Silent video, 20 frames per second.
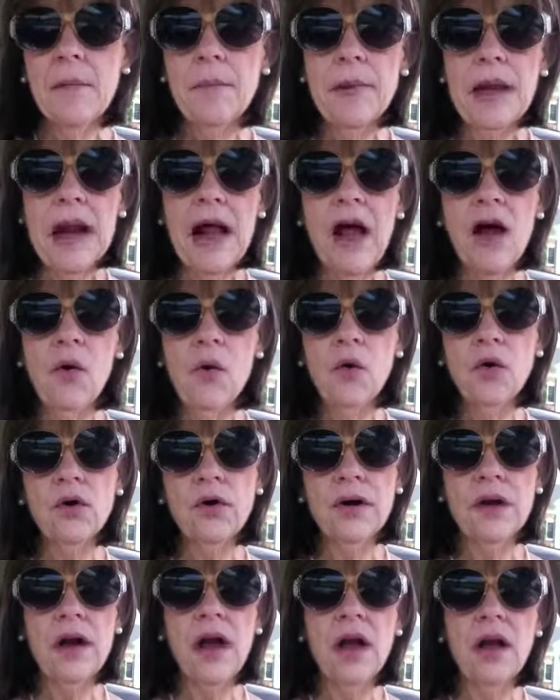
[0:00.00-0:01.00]
But I
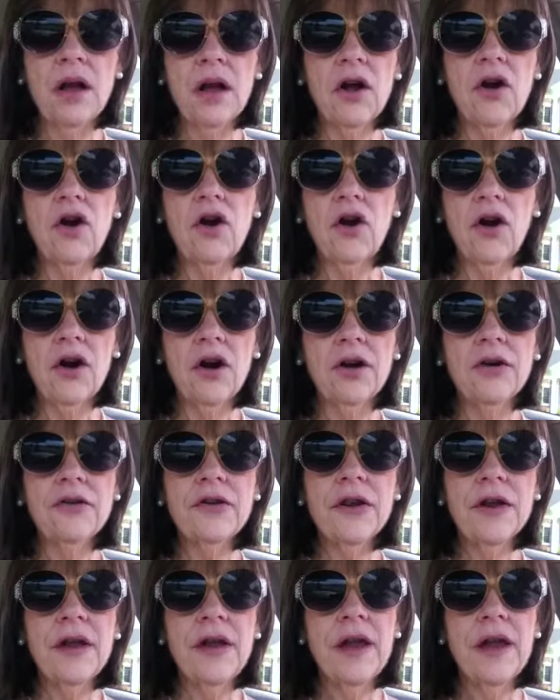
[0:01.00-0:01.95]
order it a la carte,